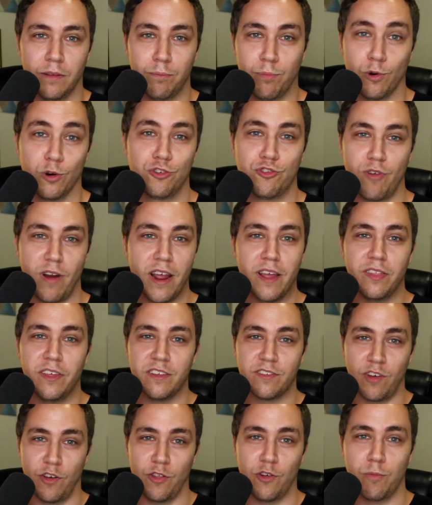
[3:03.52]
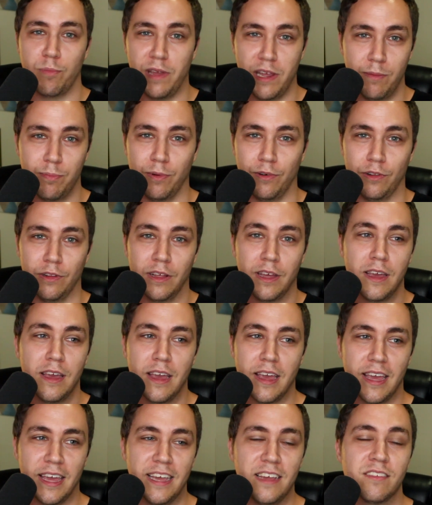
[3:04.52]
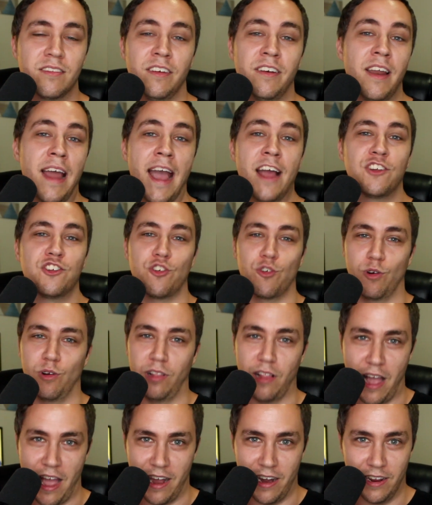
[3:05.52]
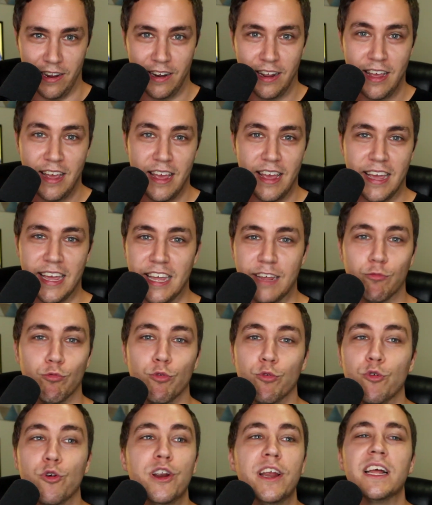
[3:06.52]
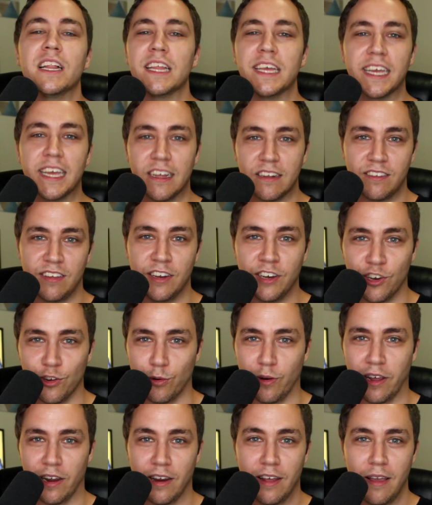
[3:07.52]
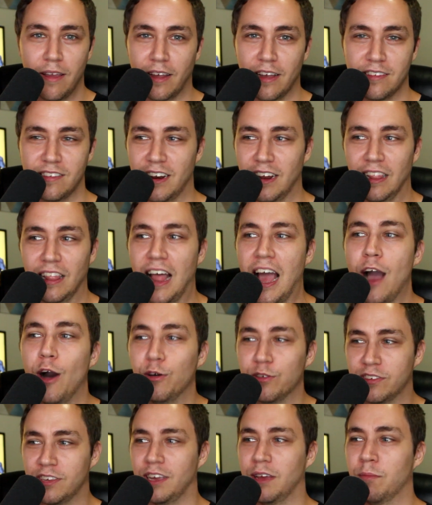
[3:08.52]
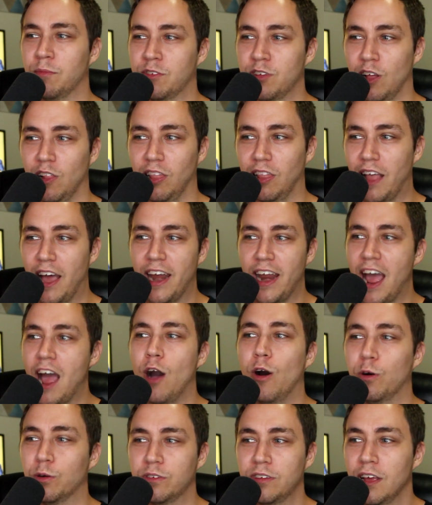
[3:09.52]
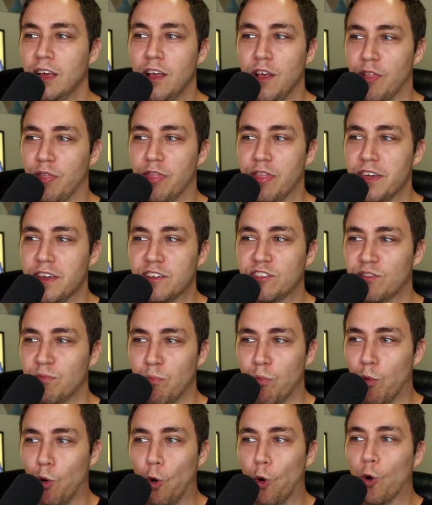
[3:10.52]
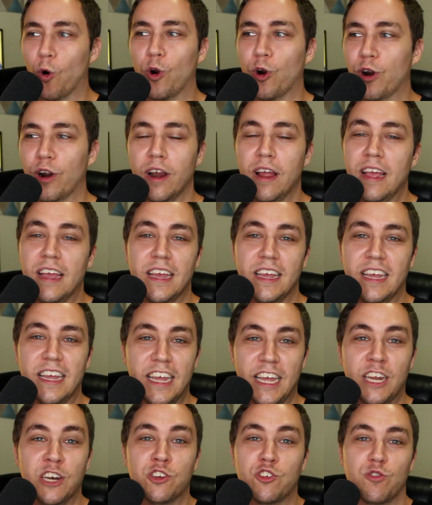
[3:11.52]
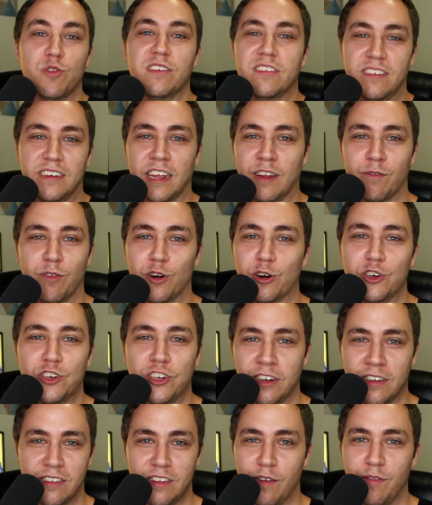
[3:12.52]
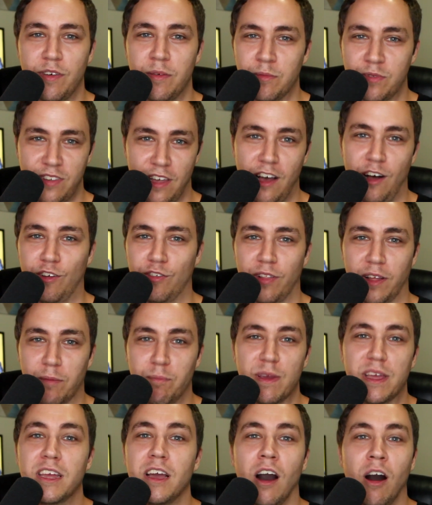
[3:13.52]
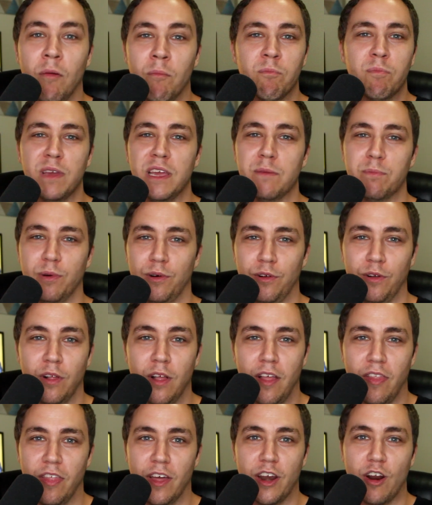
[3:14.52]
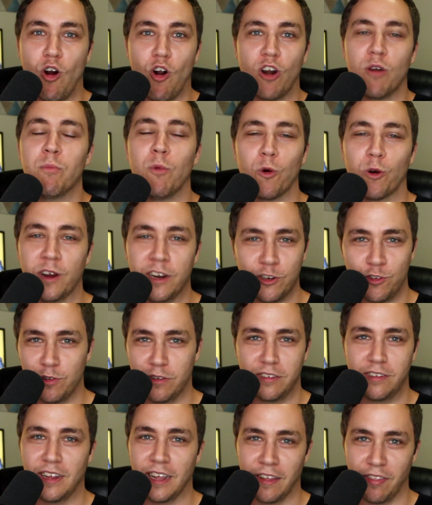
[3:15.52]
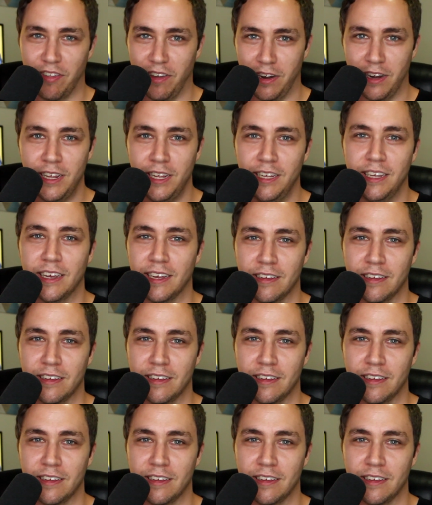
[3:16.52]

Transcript: and portray these other people, he's a natural at it. He really gets into it because it allows him to let out these more interesting versions of himself, like become people that are more interesting than he